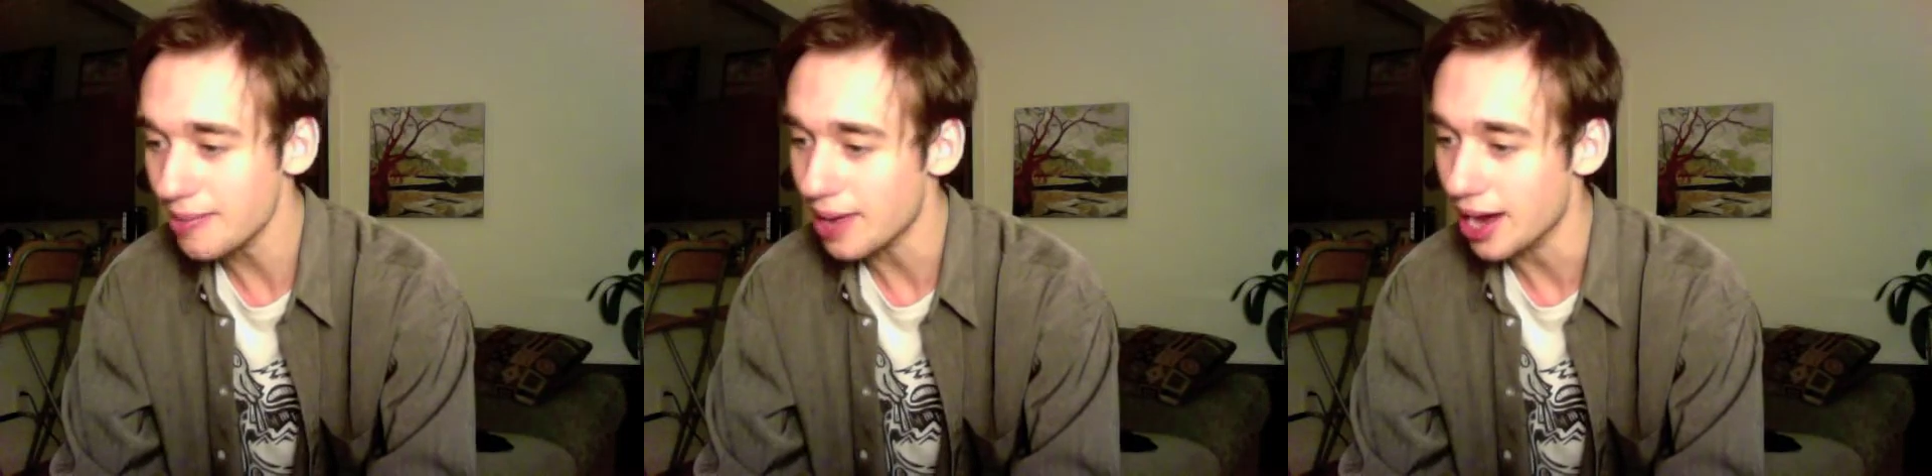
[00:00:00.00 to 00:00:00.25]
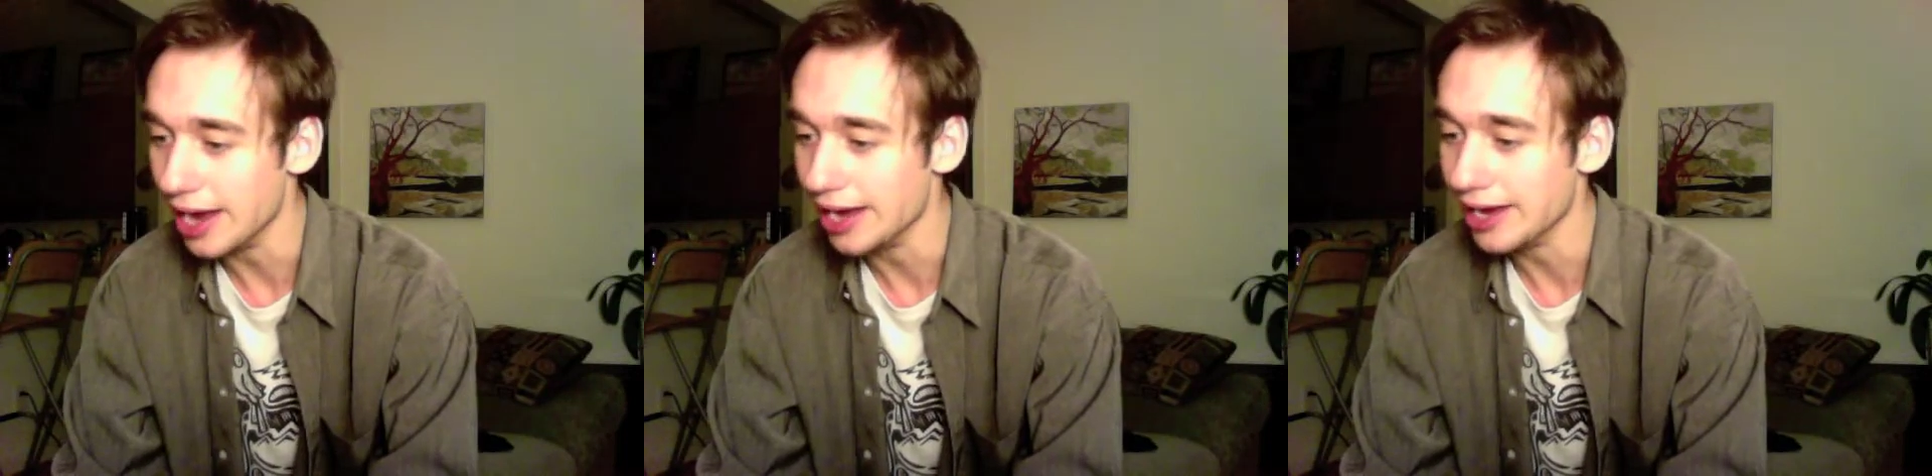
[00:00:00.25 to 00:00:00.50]
I?
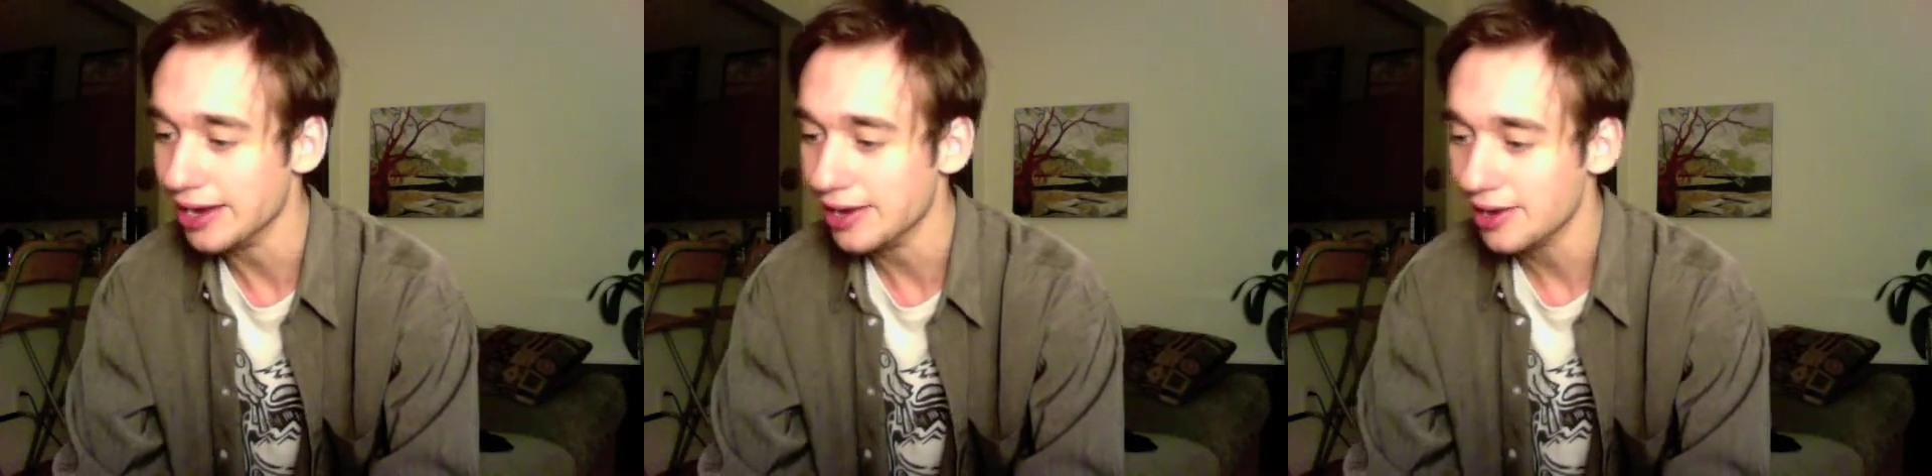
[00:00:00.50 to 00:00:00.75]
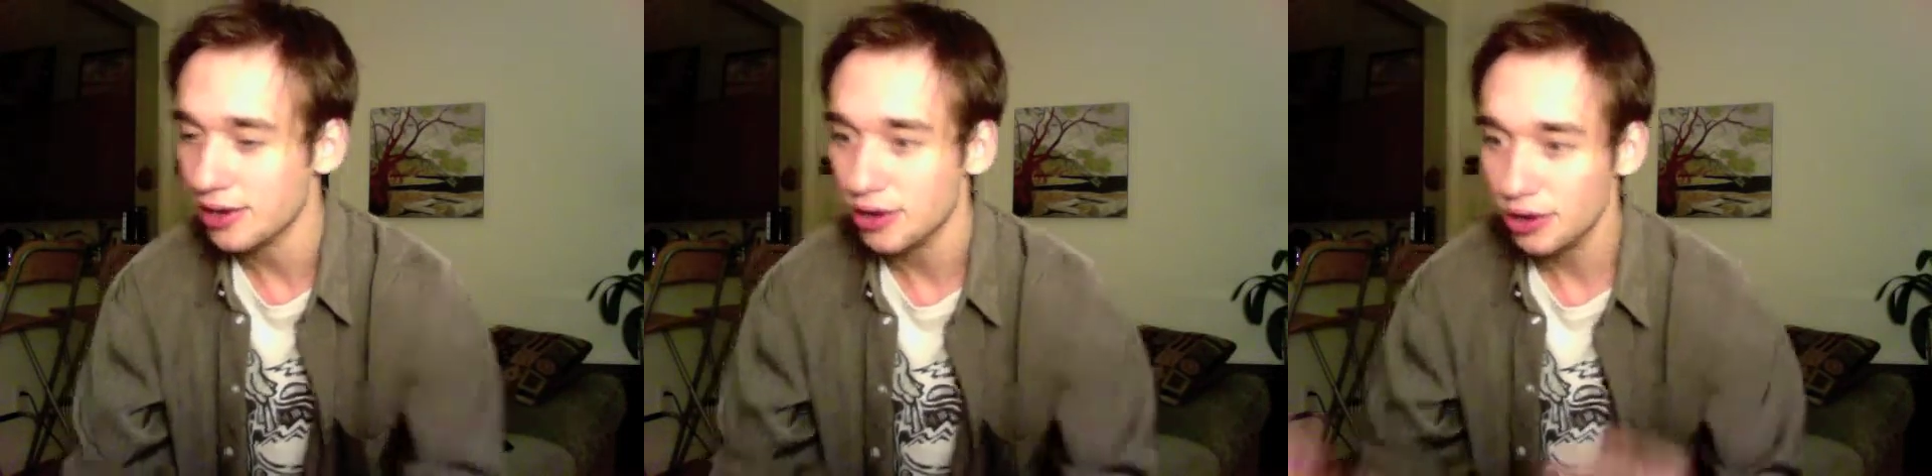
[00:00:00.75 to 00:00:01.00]

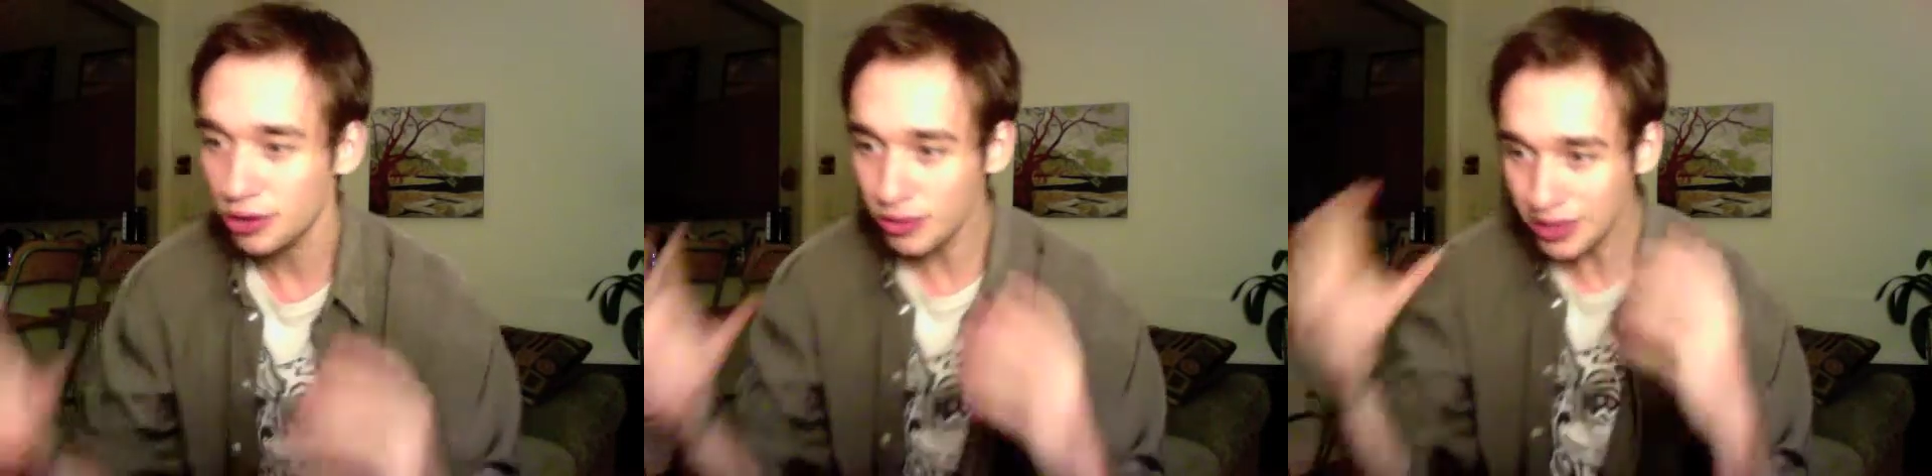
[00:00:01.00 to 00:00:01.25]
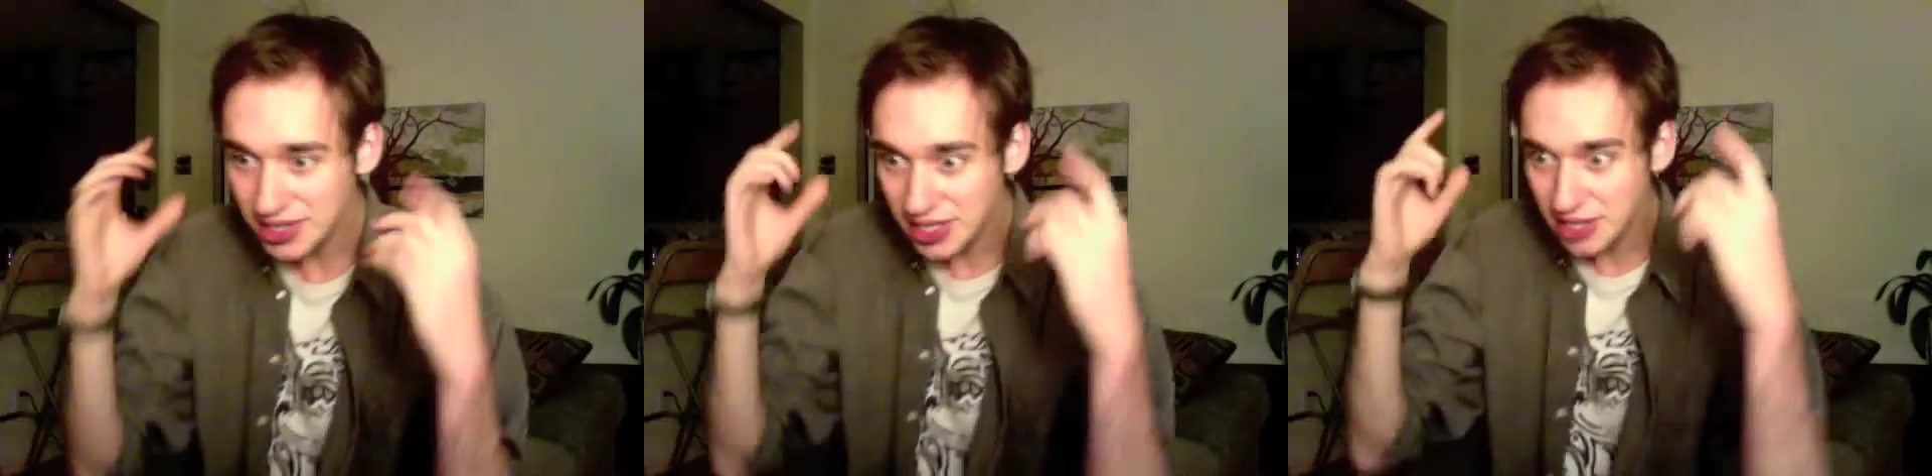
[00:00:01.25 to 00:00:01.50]
Who is this